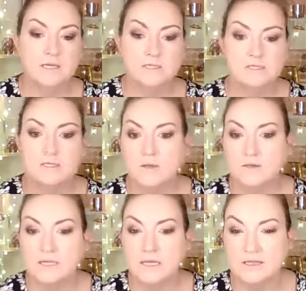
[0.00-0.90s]
So
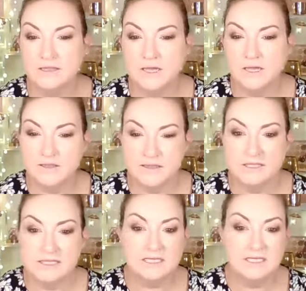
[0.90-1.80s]
yeah,
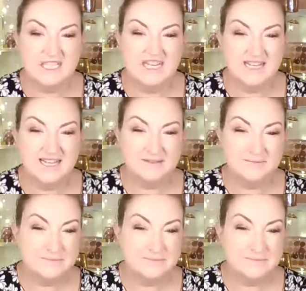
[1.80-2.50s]
this concealer,